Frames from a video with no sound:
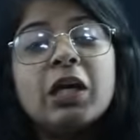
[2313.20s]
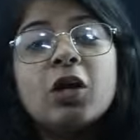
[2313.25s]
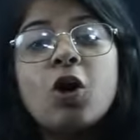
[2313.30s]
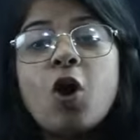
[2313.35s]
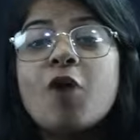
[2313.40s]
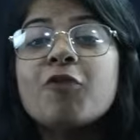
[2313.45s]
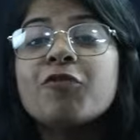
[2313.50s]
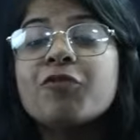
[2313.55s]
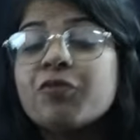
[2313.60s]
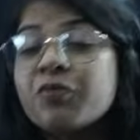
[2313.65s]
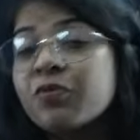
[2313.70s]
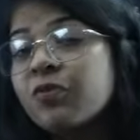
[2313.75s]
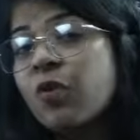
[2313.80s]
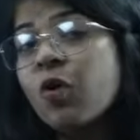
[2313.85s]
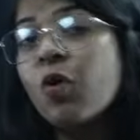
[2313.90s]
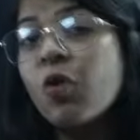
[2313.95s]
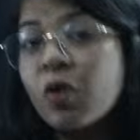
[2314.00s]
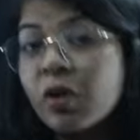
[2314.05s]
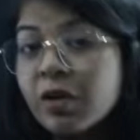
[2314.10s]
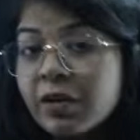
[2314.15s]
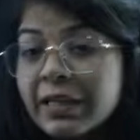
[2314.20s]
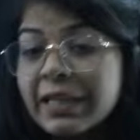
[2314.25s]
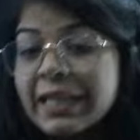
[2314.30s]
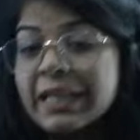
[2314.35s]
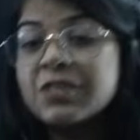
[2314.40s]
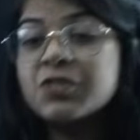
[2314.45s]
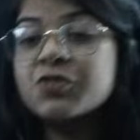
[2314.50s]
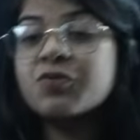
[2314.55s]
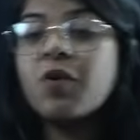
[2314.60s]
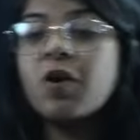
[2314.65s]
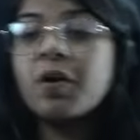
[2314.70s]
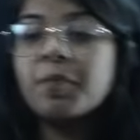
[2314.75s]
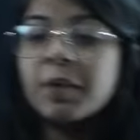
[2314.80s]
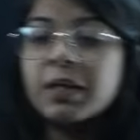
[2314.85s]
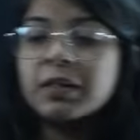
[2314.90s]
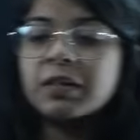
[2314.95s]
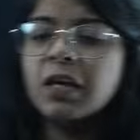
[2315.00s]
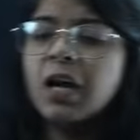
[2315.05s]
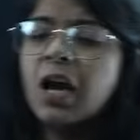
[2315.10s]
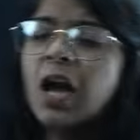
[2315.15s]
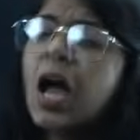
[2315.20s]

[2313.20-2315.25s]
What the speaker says: of 4 needs for a month?